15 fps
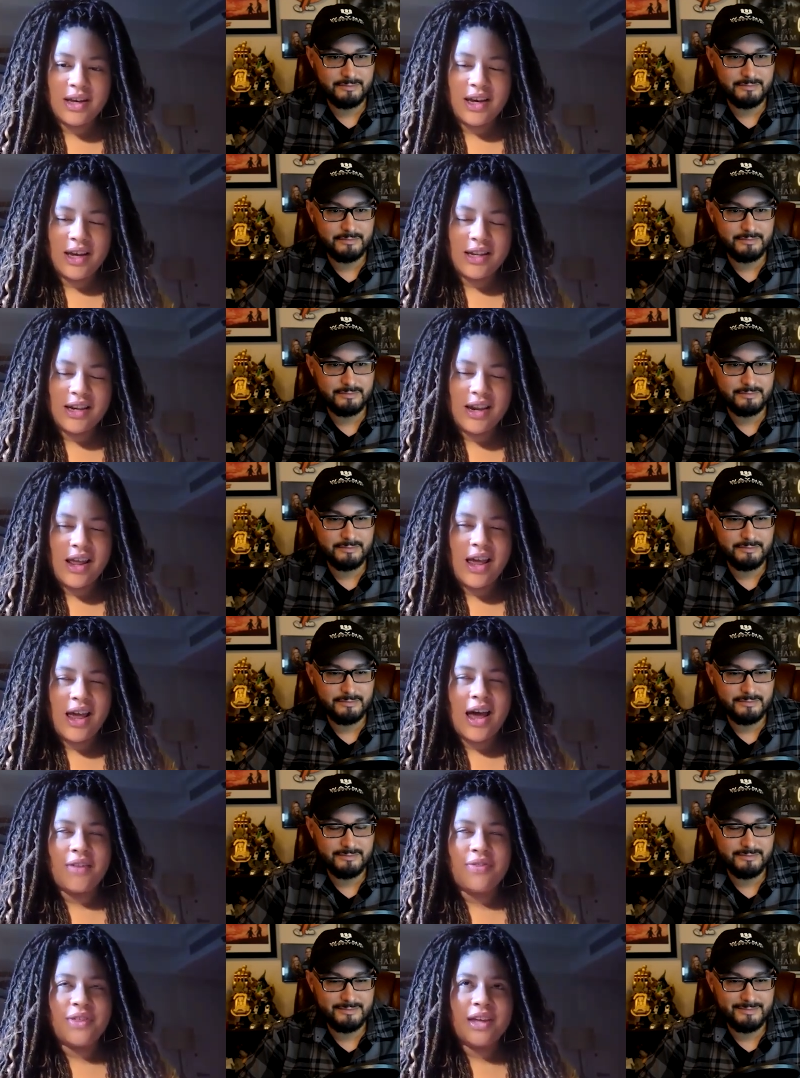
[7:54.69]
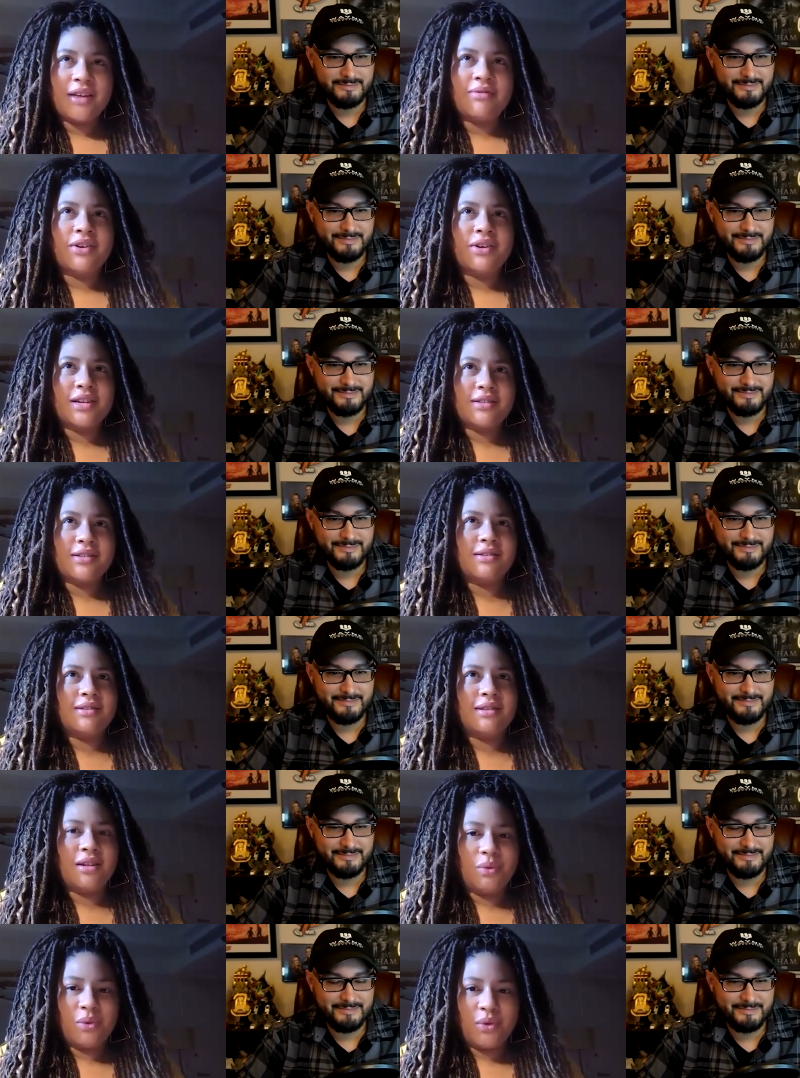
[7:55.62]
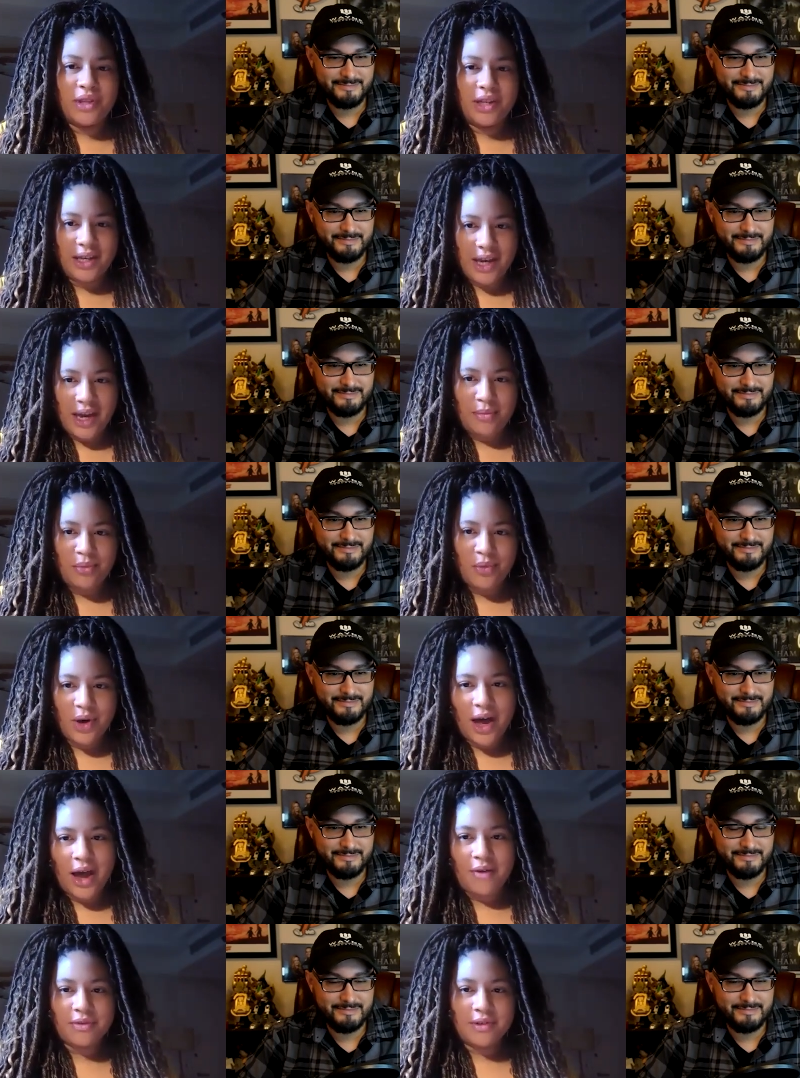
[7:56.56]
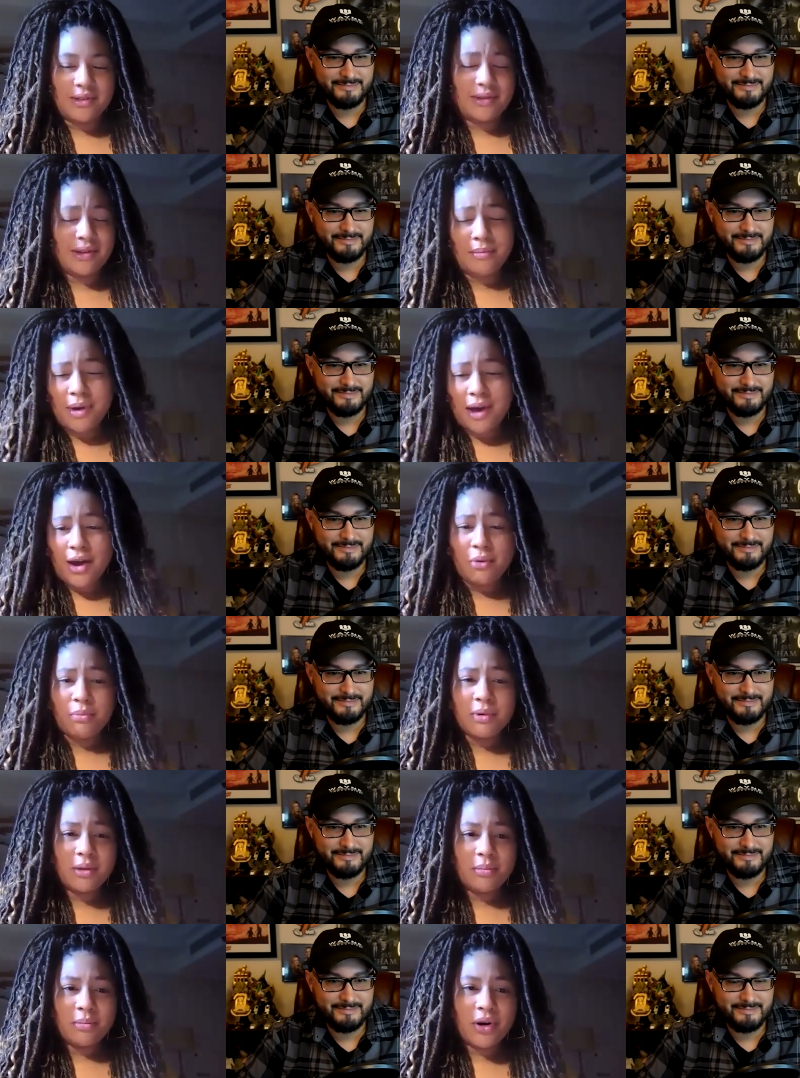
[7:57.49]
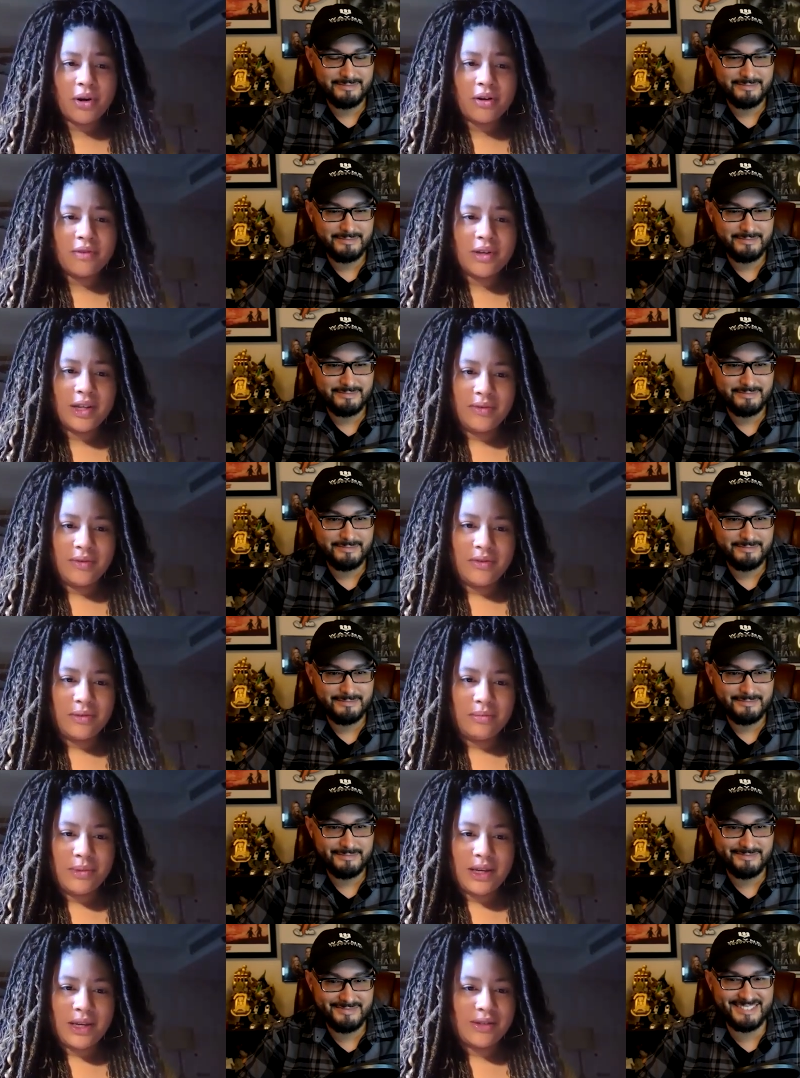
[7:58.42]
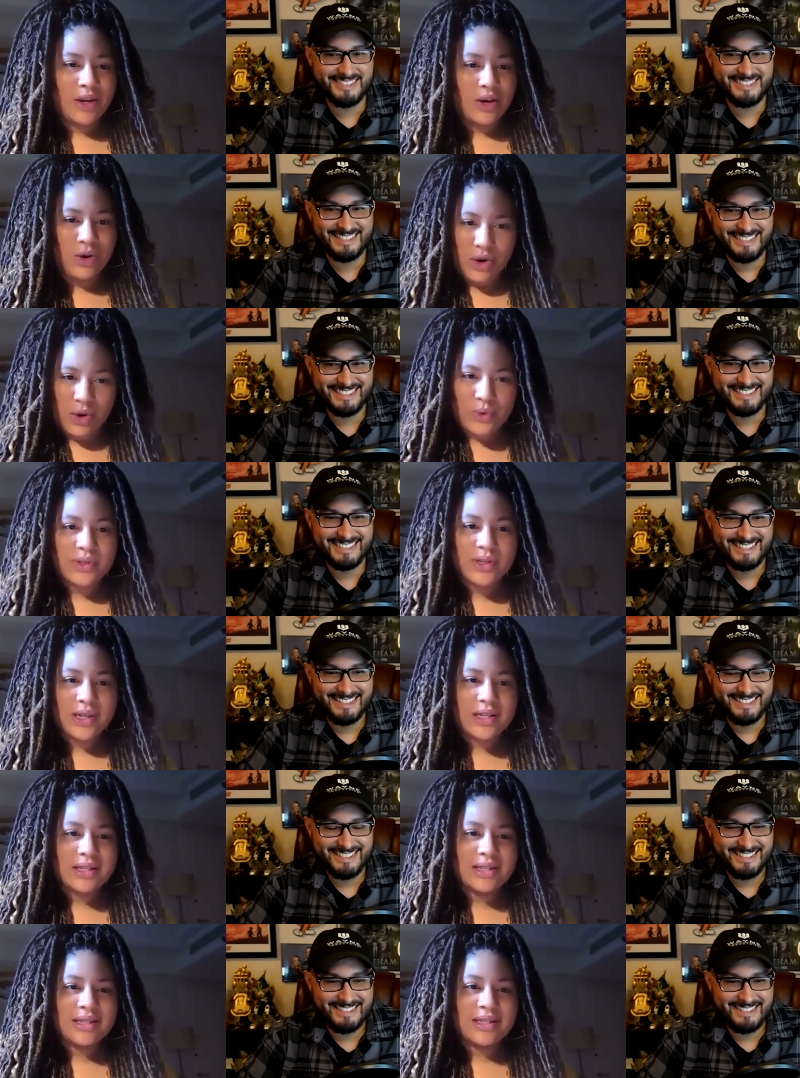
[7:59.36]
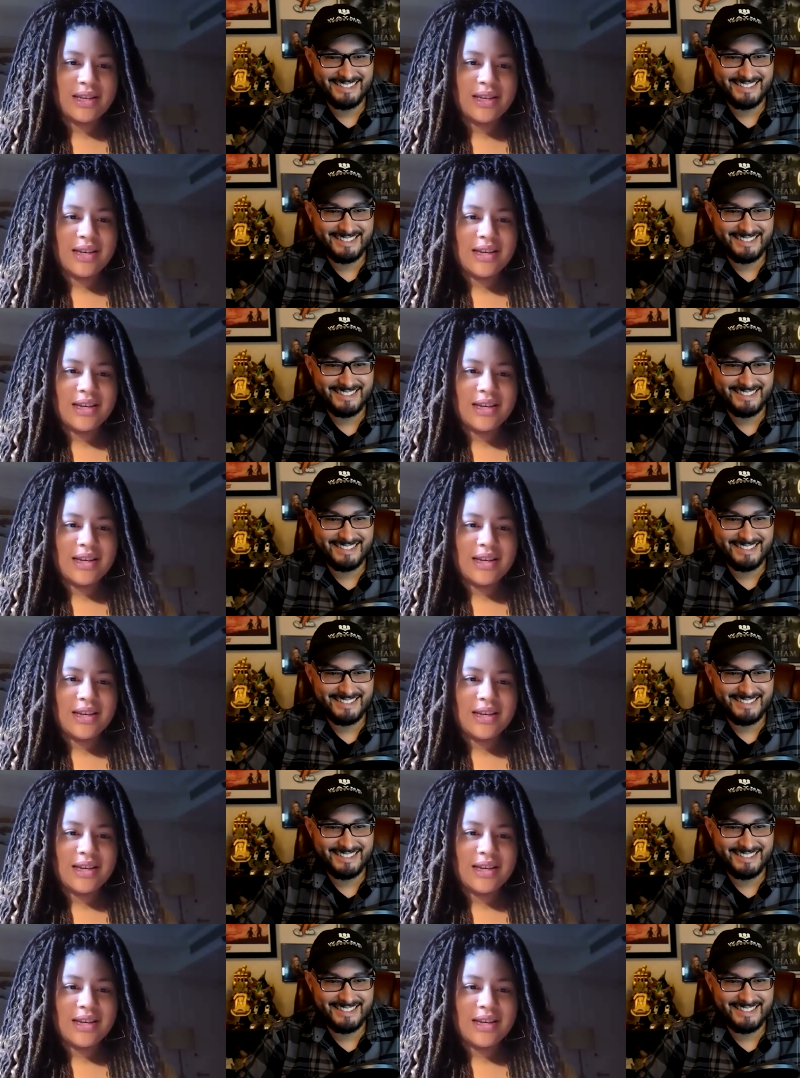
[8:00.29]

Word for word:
Speaker 1: And I think if there is a sequel, the game will have to somehow be a part of it, even if it makes no sense